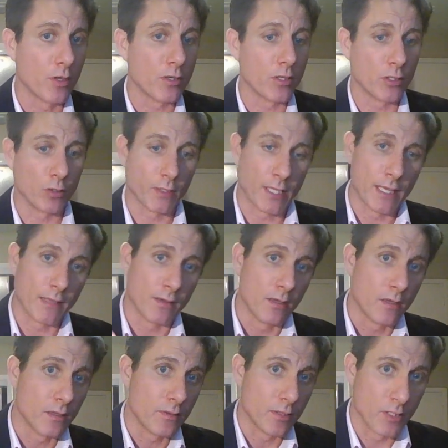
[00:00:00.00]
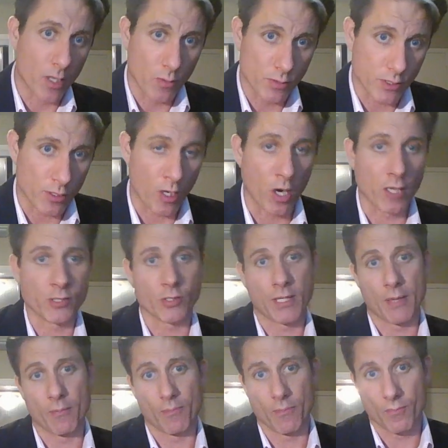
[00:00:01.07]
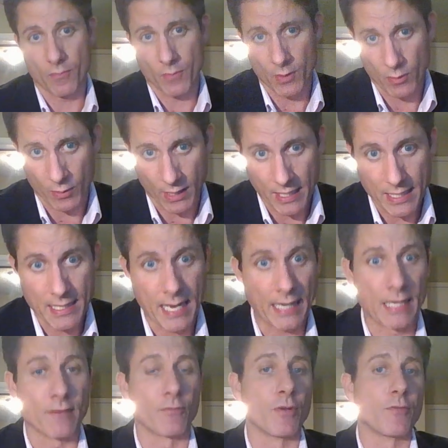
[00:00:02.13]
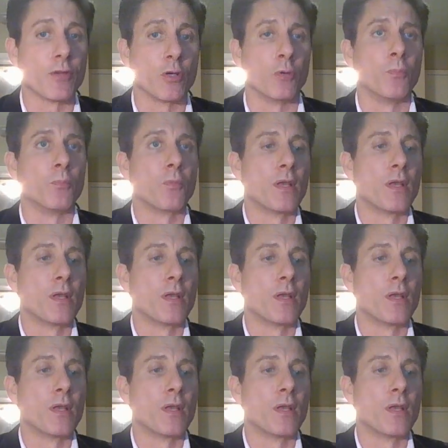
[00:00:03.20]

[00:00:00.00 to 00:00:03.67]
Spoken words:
you'll get no stars, you'll get a negative review.